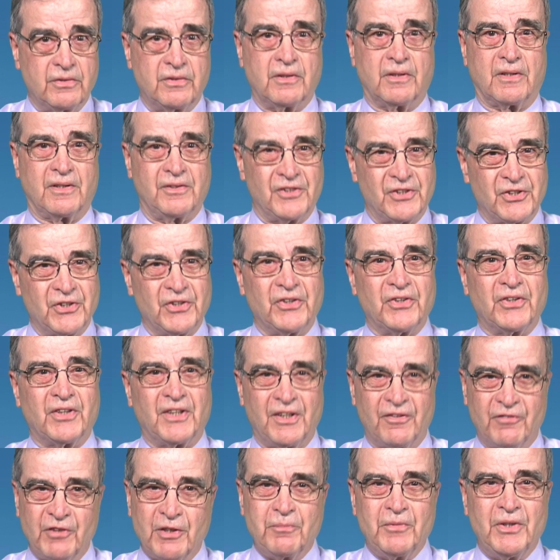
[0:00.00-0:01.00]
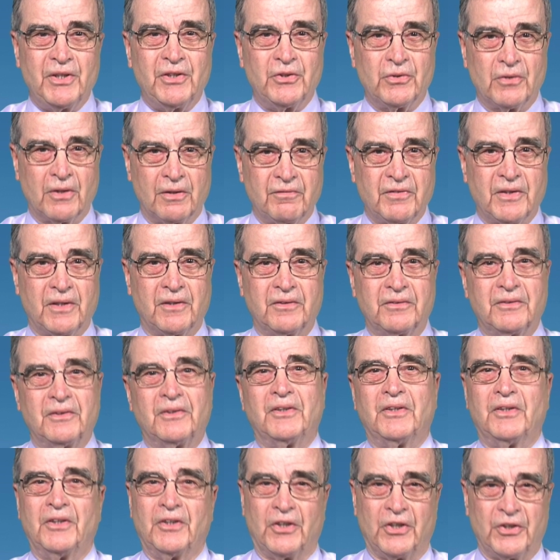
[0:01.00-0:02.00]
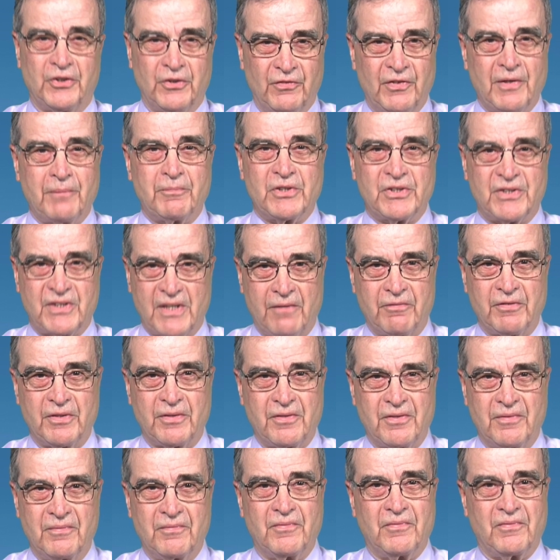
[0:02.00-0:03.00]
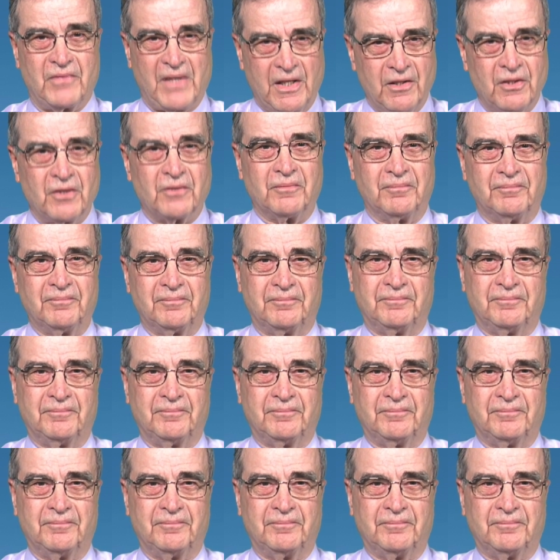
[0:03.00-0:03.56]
to consider giving me your vote on November 7th. Thank you.